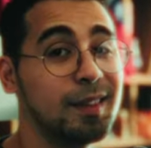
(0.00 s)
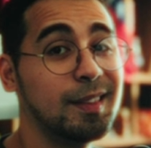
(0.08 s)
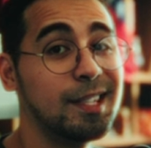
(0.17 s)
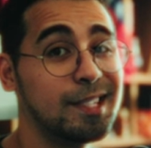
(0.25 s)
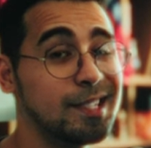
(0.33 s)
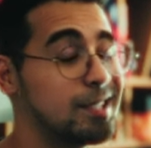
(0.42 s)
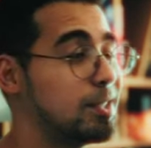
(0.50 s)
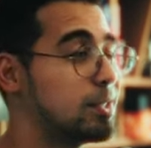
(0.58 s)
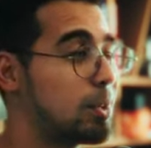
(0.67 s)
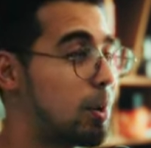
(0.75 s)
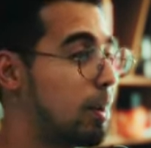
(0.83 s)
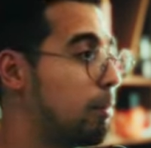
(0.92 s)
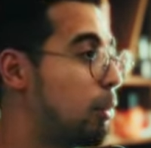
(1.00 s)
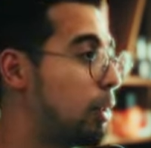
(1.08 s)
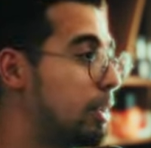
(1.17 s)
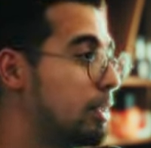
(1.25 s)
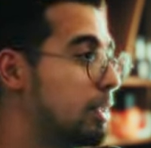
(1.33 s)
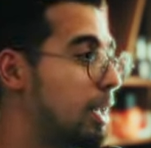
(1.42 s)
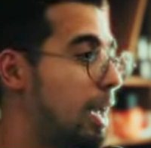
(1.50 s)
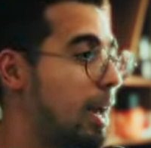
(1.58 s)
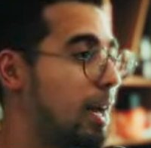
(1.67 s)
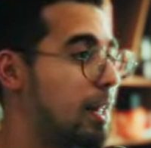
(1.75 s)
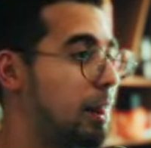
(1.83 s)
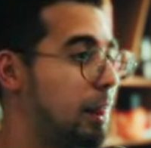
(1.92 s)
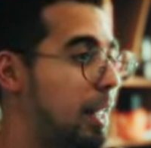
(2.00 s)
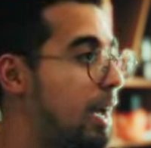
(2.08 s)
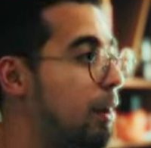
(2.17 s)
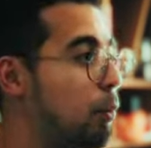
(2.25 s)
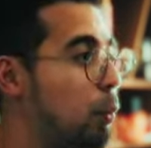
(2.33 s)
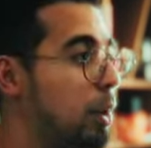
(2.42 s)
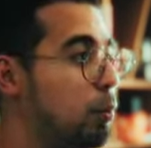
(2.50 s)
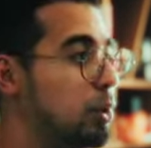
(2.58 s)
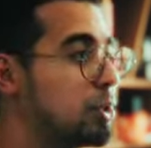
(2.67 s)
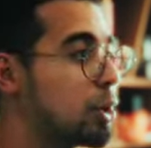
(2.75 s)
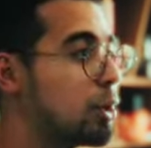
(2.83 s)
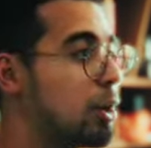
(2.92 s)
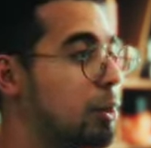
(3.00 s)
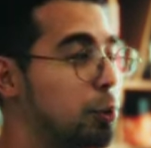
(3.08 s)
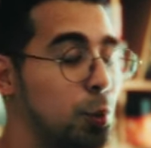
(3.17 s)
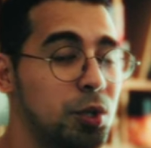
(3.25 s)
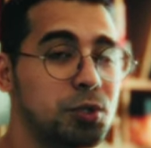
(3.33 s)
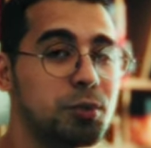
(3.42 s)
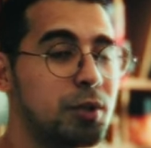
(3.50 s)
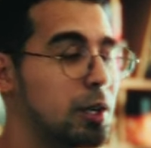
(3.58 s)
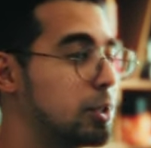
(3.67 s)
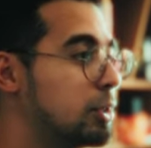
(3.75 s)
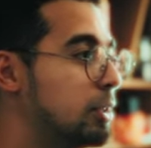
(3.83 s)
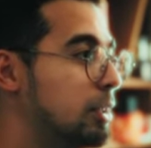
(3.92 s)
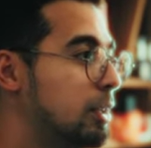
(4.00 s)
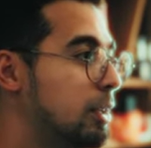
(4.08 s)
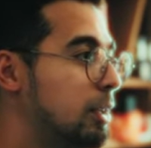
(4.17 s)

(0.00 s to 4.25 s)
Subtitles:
This is the starting point, and that when we turn on noise reduction,